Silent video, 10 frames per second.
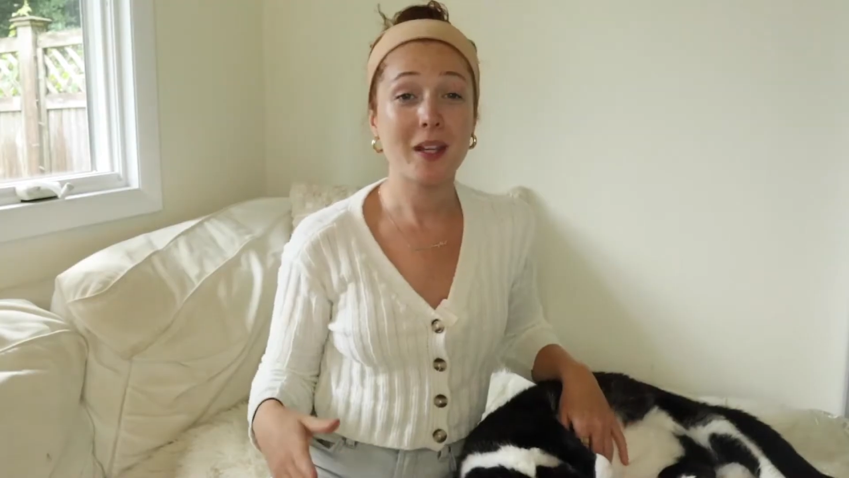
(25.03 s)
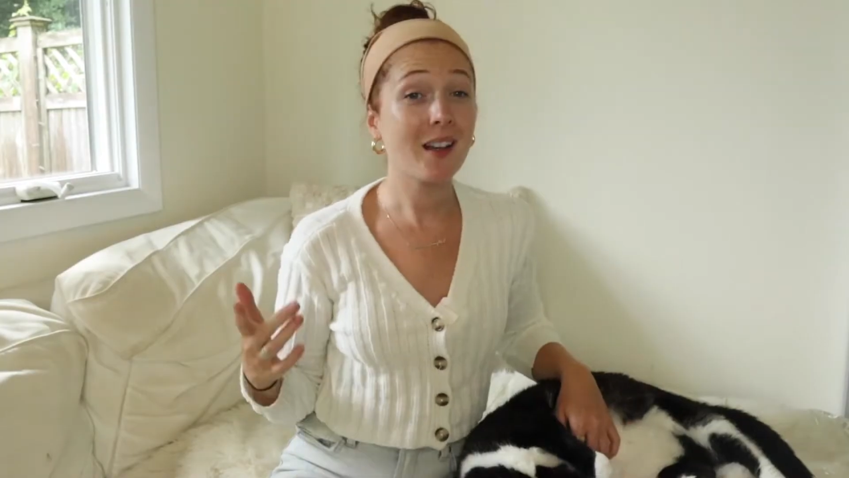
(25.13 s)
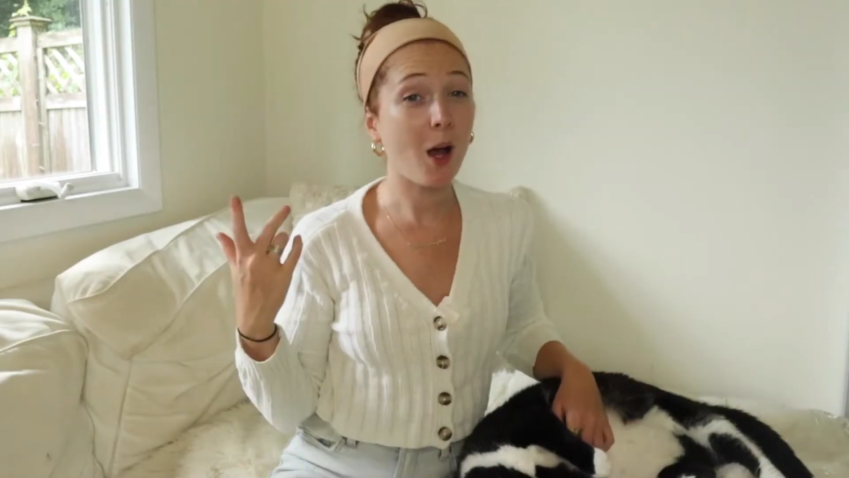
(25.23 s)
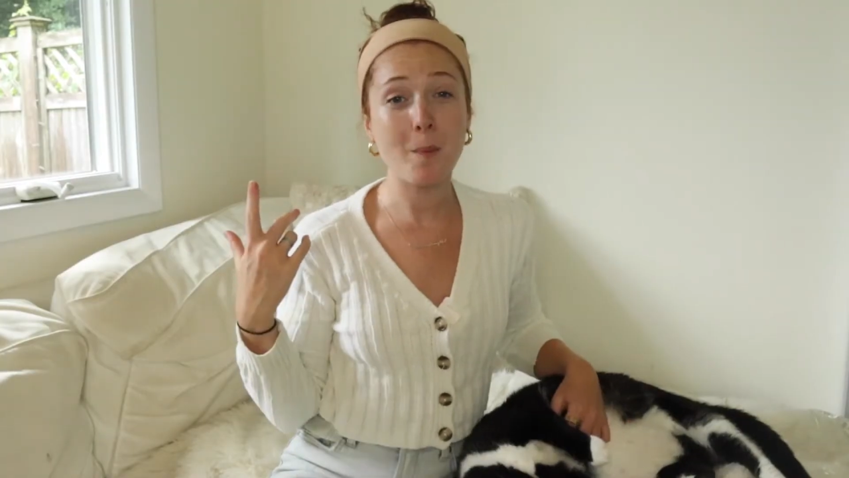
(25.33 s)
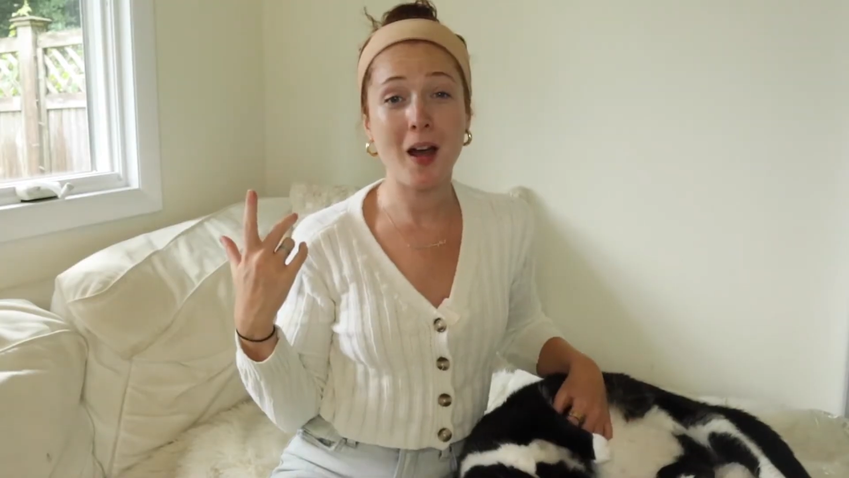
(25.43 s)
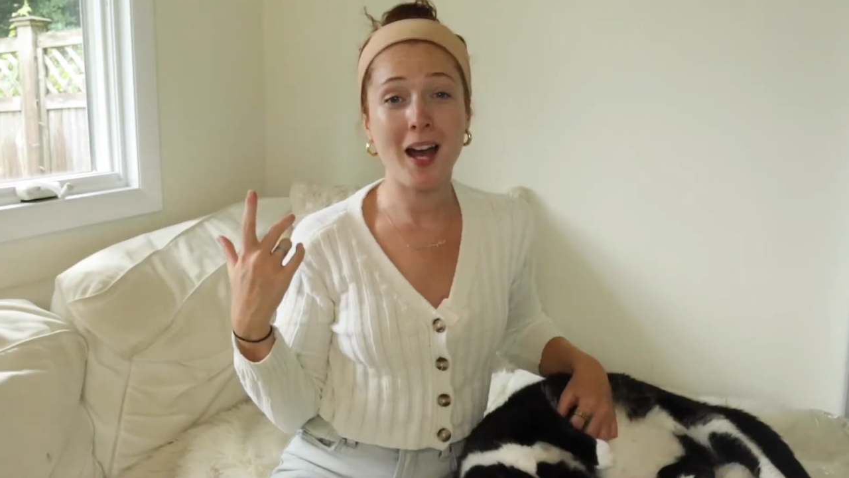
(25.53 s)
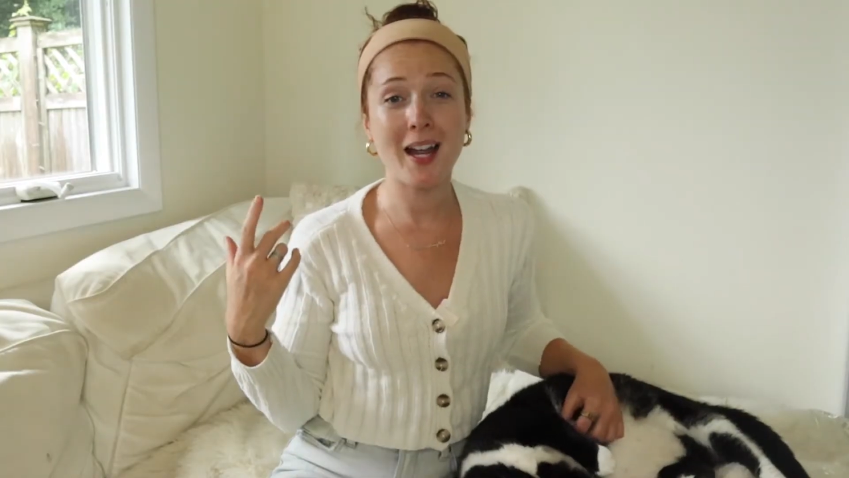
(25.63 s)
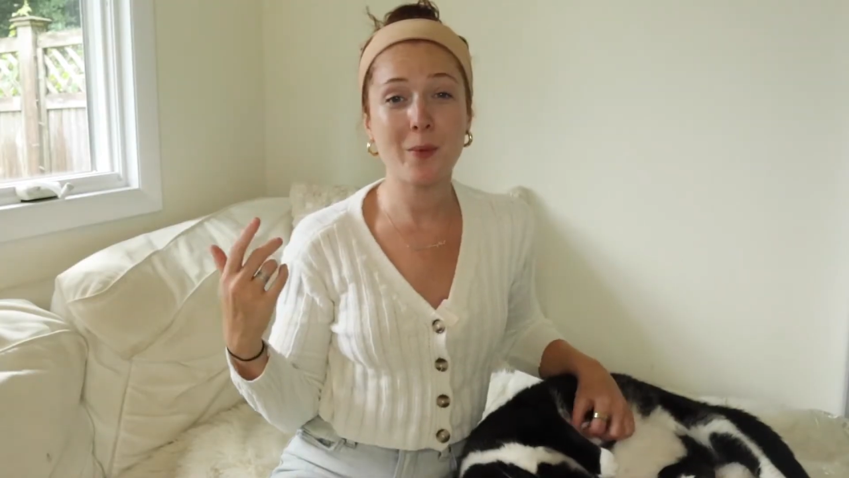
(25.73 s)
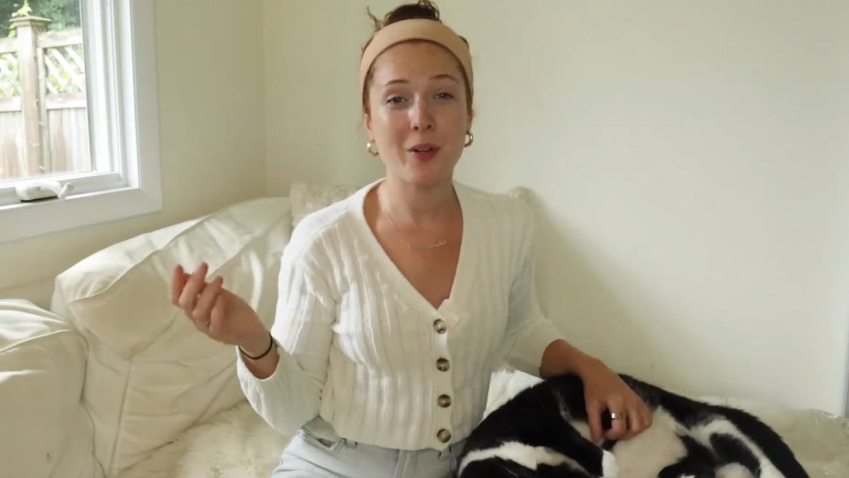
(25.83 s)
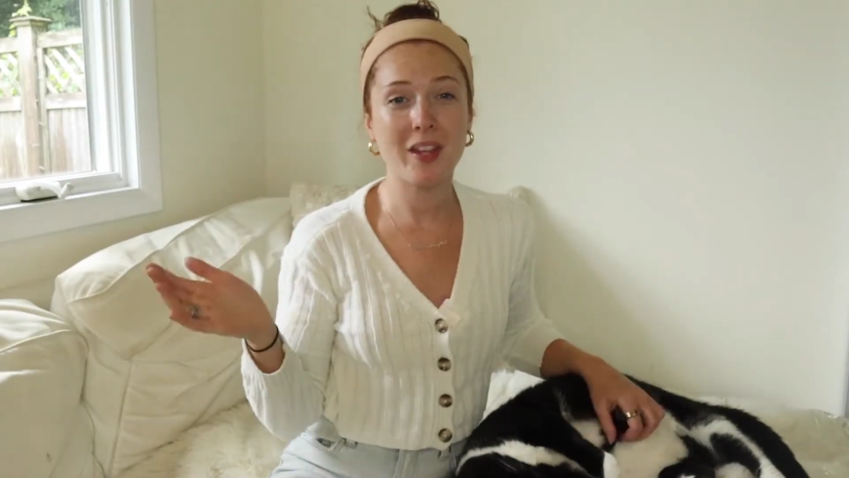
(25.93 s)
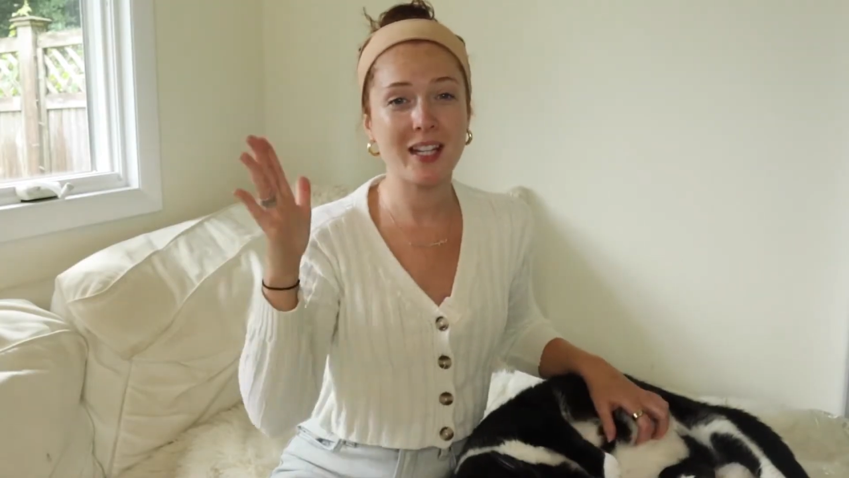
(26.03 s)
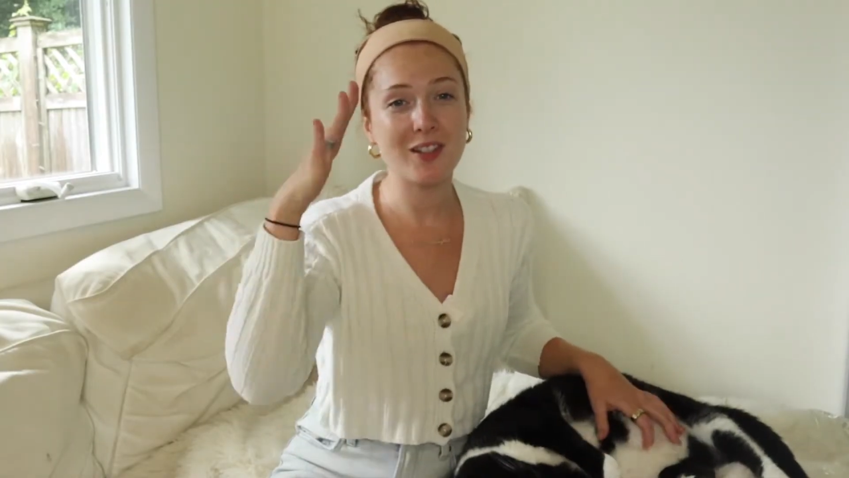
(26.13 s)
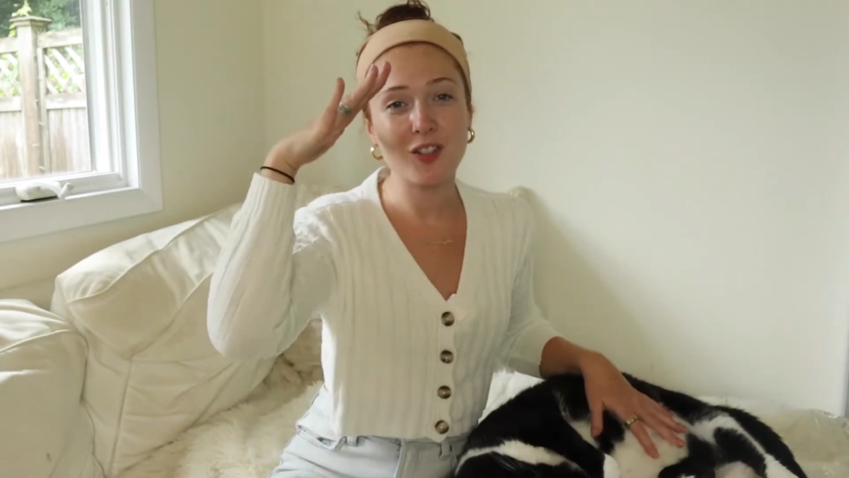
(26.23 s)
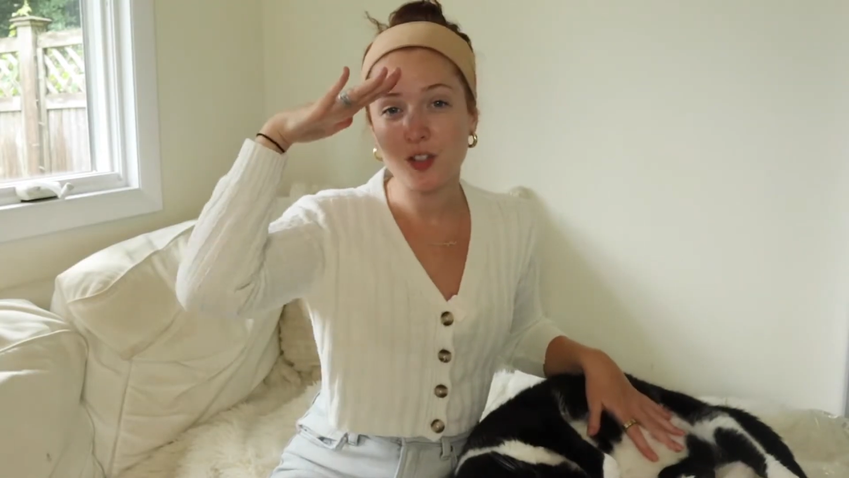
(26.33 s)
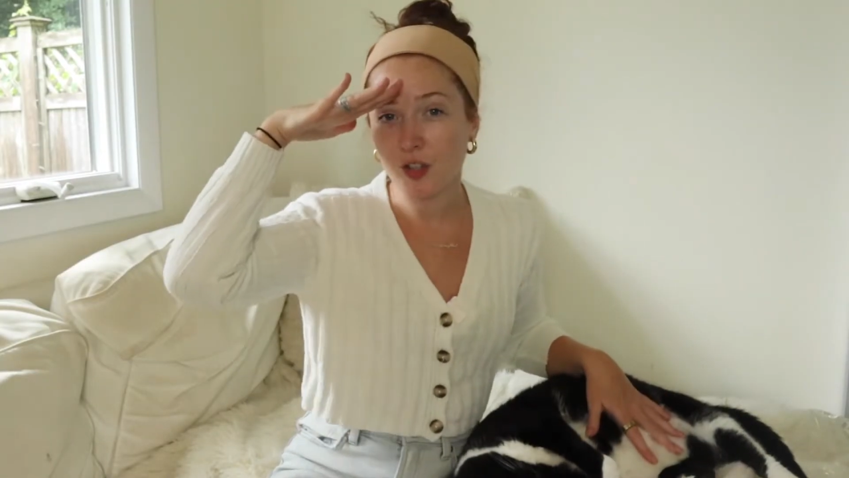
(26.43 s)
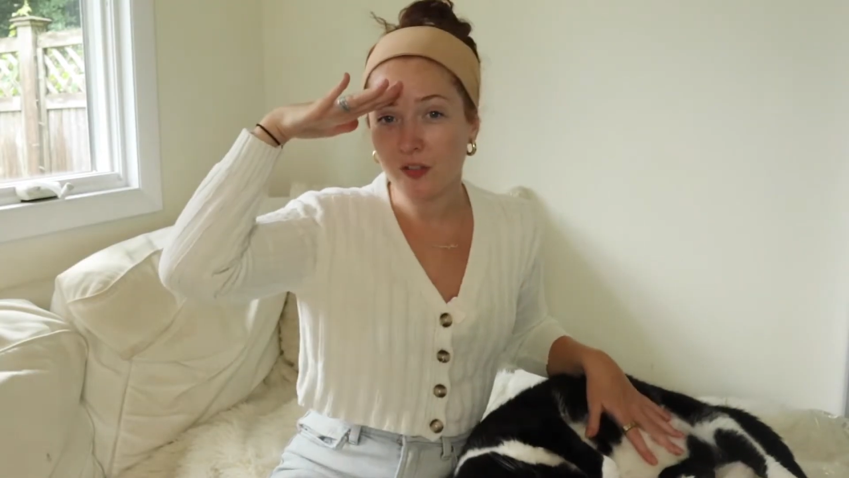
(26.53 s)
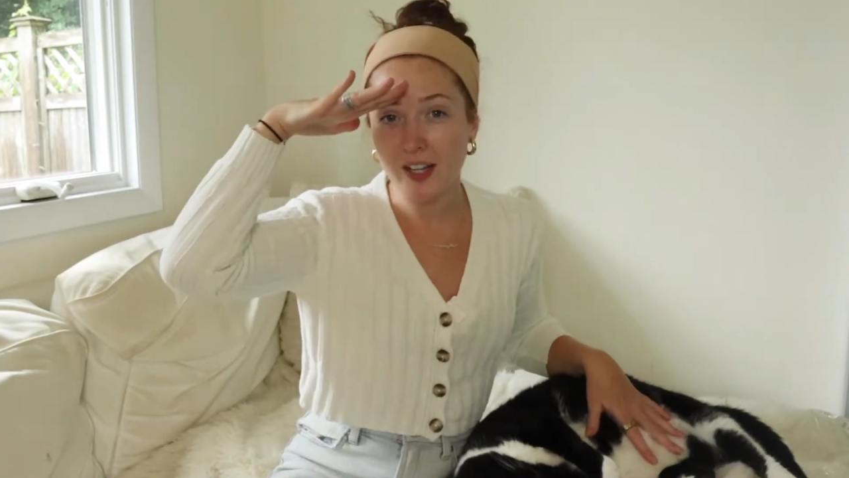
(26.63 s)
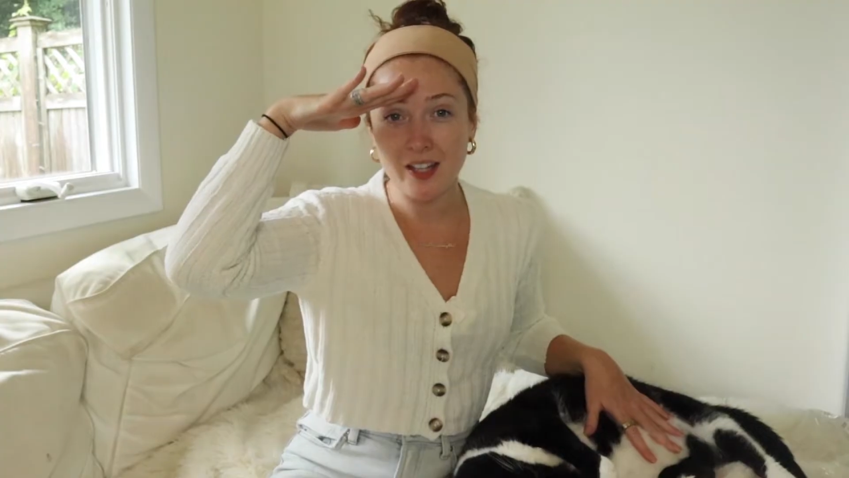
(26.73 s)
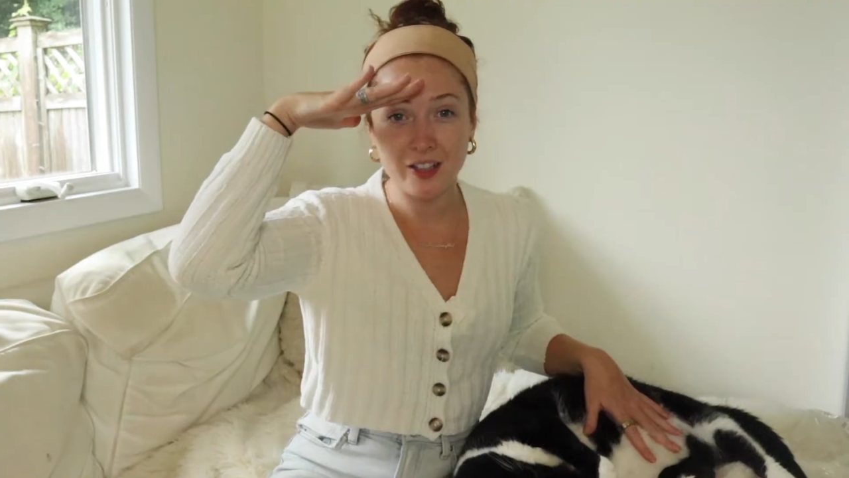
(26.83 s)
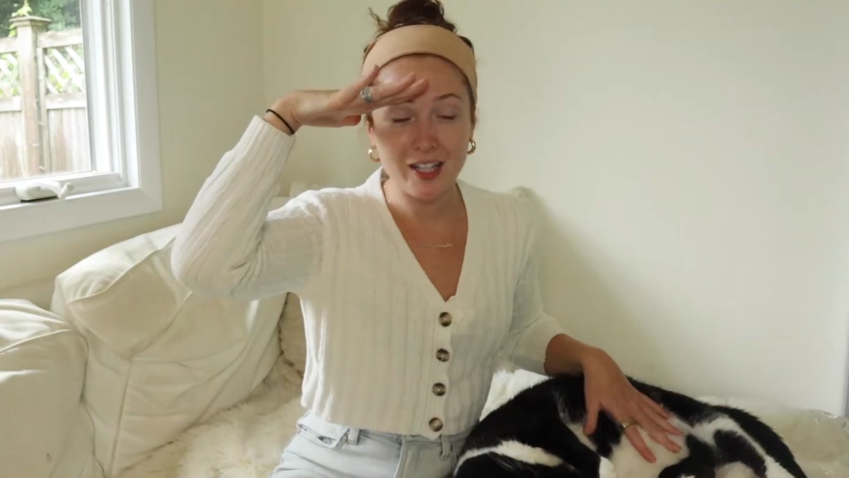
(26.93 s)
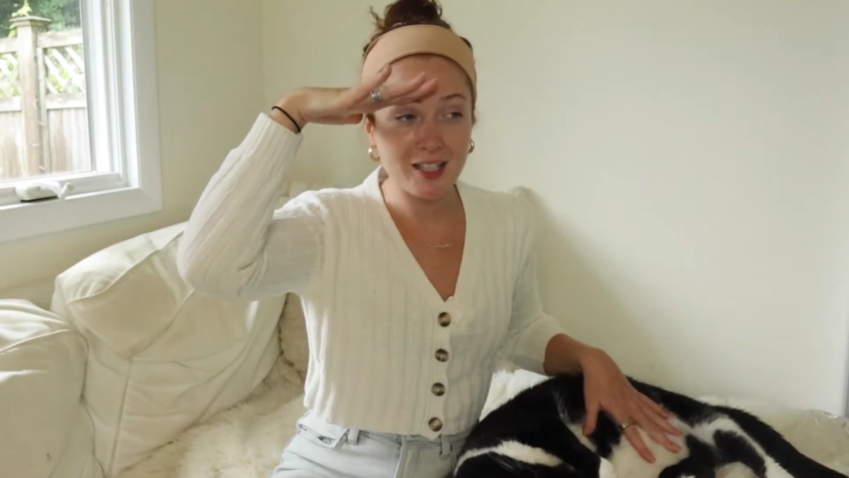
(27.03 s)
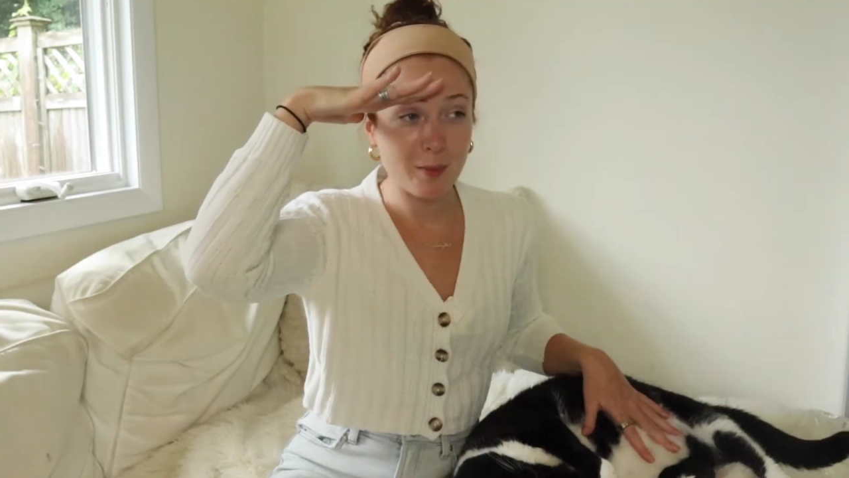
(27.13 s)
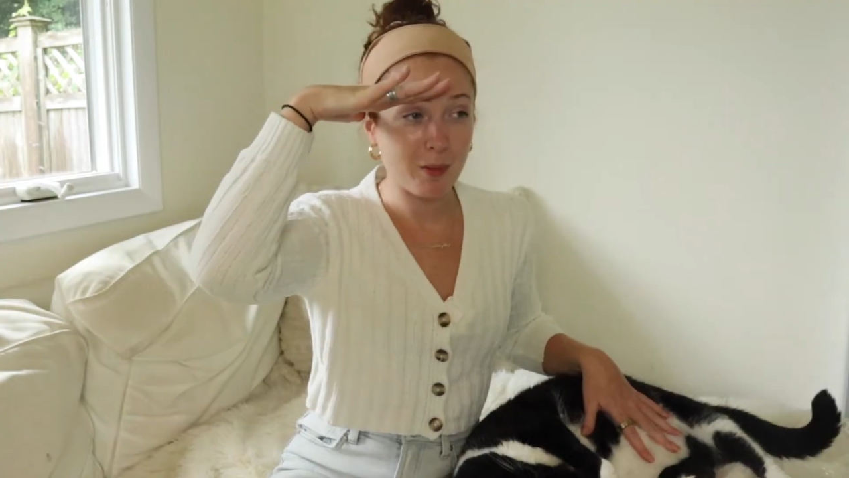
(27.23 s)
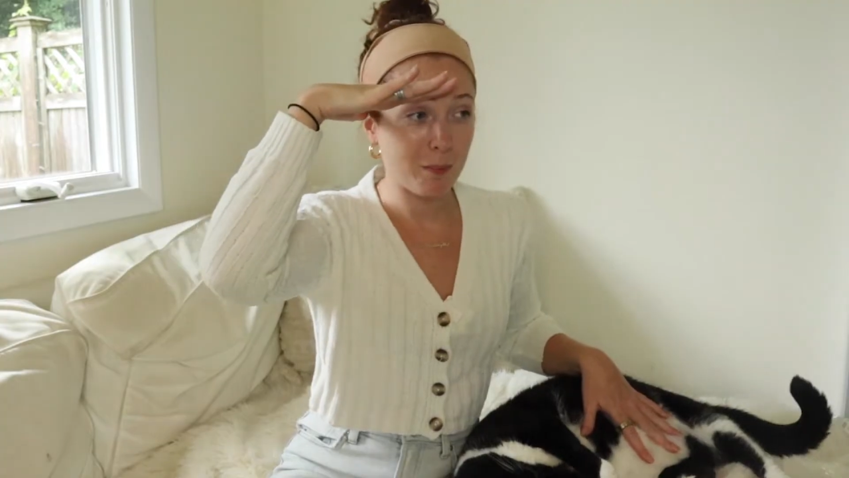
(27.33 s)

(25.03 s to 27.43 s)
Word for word: Being up high where they can survey their kingdom